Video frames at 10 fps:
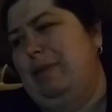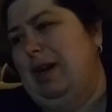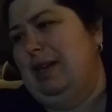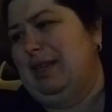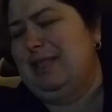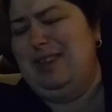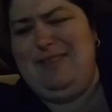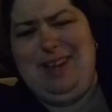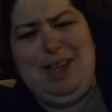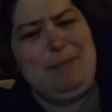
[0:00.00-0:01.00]
because
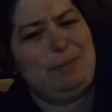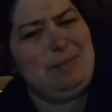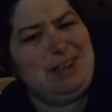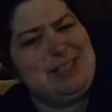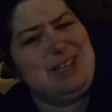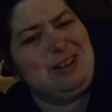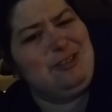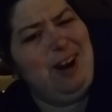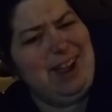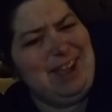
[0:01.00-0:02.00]
if I am, I'm going to start
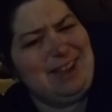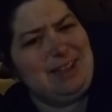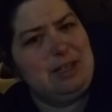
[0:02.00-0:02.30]
crying.